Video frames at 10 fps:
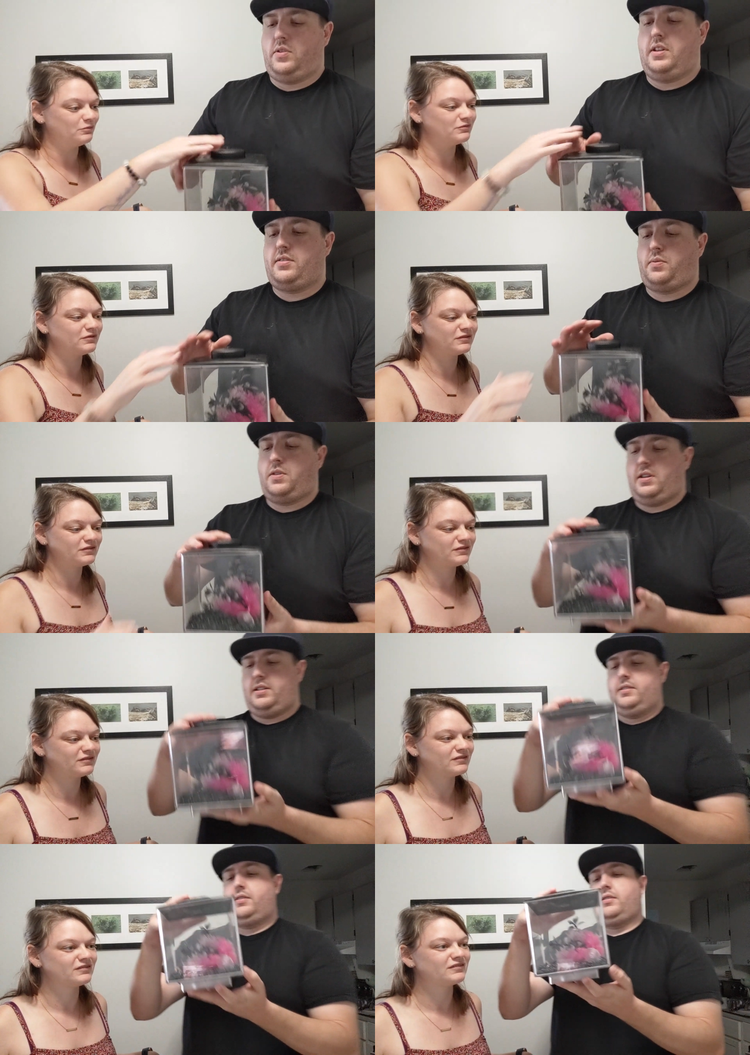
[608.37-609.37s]
Speaker 1: this
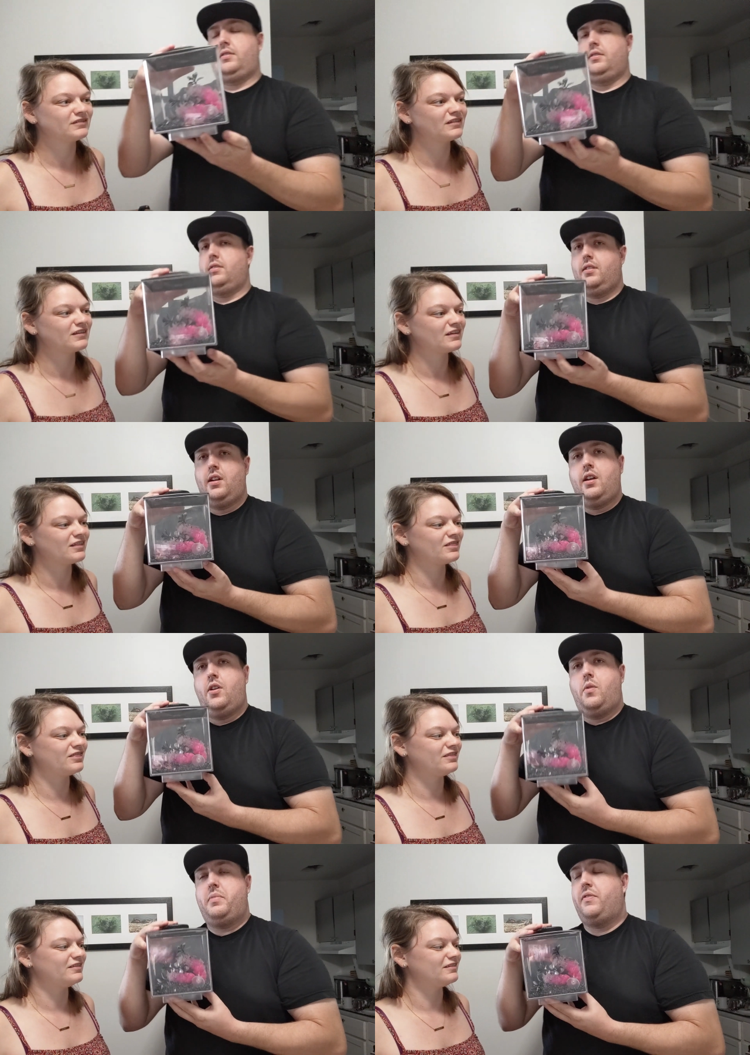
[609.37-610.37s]
was
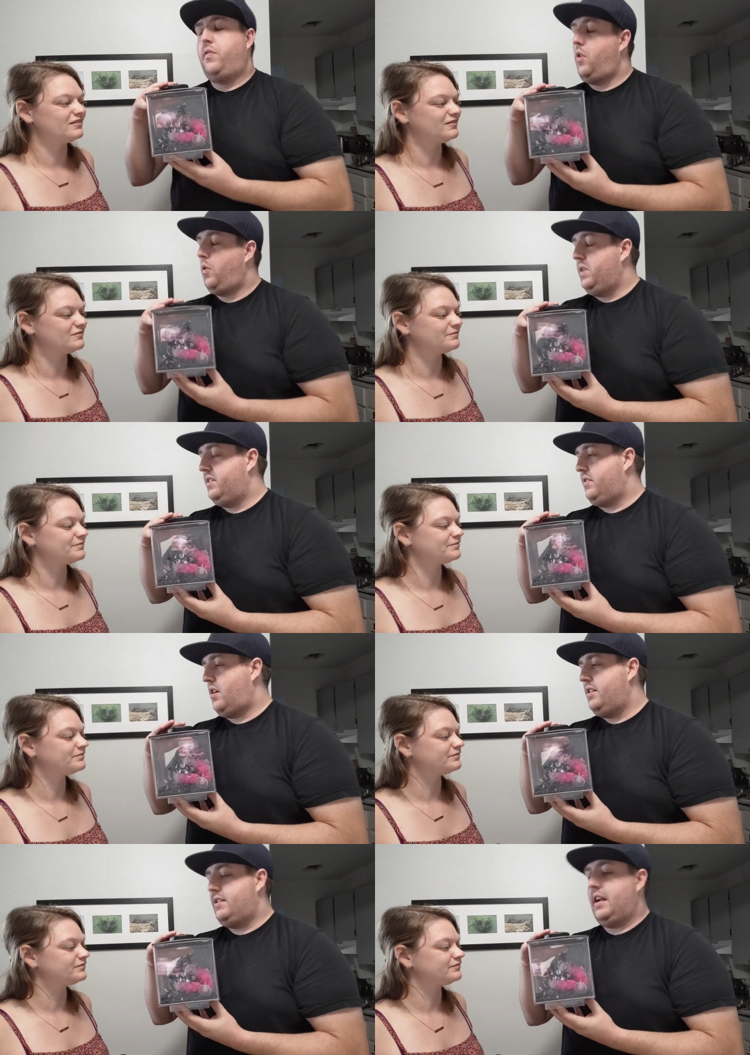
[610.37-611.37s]
before we
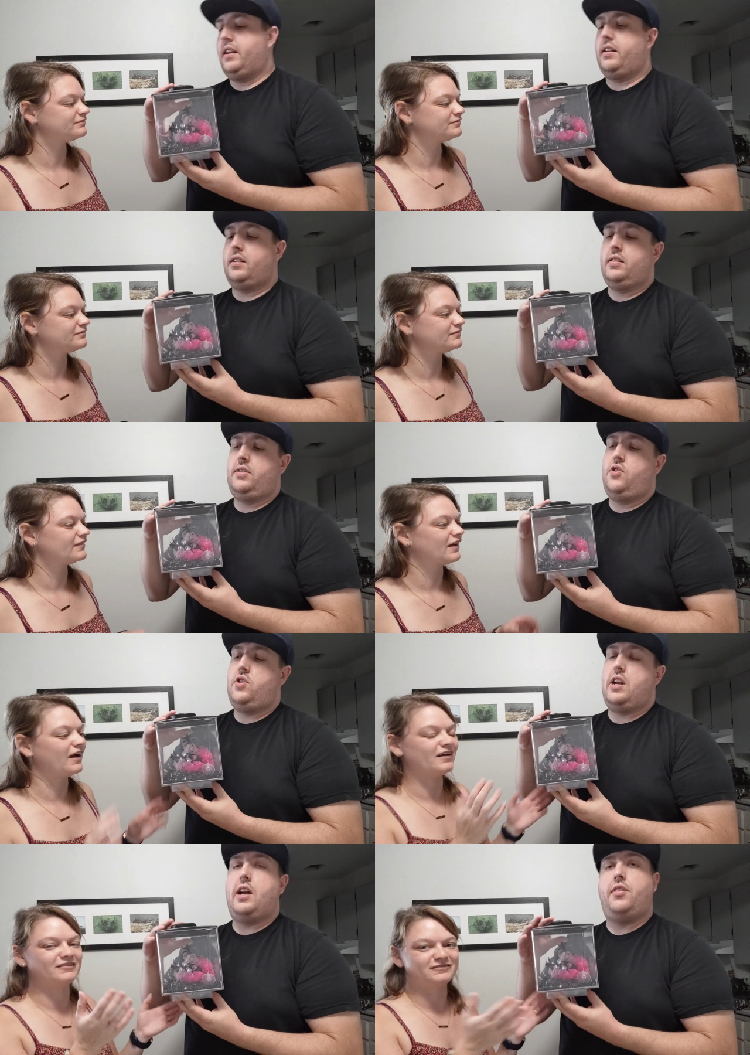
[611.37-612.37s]
started dating.
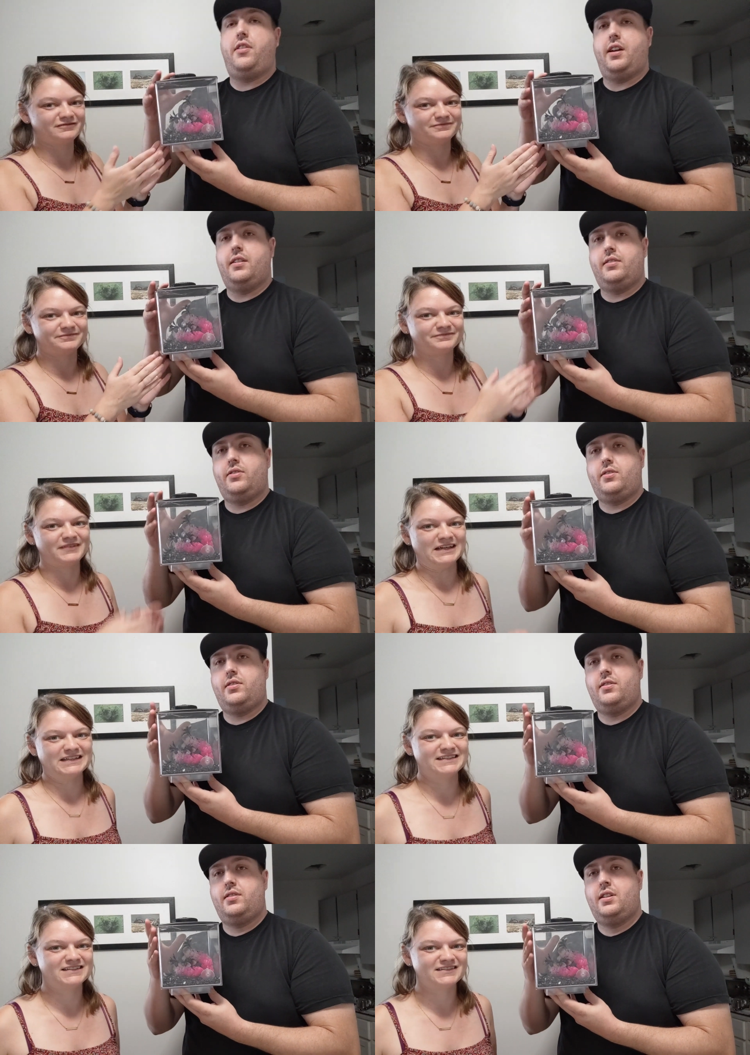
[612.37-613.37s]
She had this. Yes.